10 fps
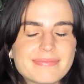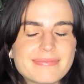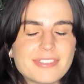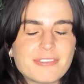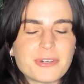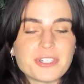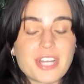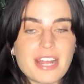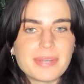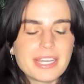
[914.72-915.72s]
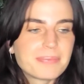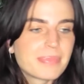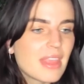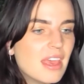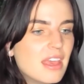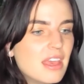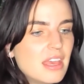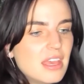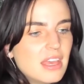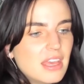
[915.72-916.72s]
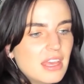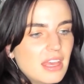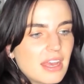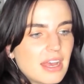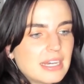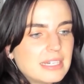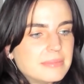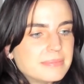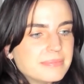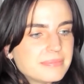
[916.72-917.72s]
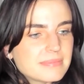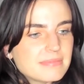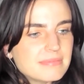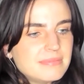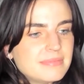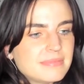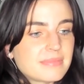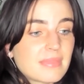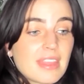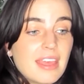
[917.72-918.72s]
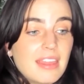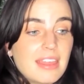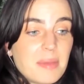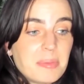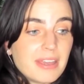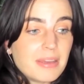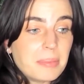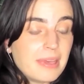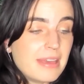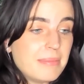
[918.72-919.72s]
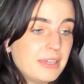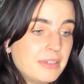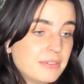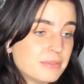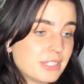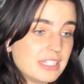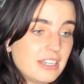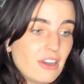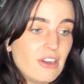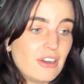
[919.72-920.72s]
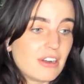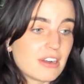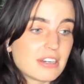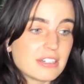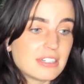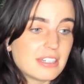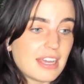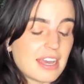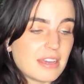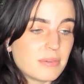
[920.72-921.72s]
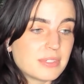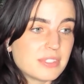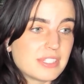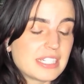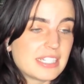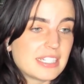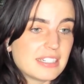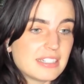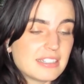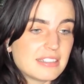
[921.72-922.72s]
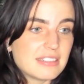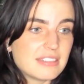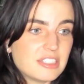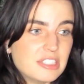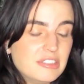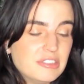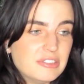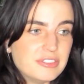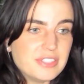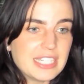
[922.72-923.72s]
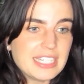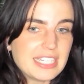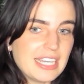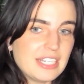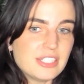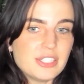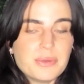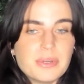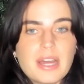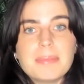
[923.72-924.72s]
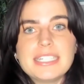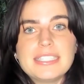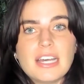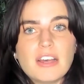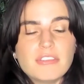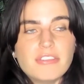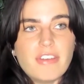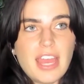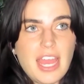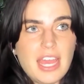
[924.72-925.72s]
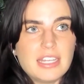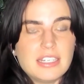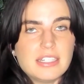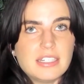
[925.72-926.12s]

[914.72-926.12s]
Foreshadowing. That breakup hit me really hard. I was feeling like so not myself, and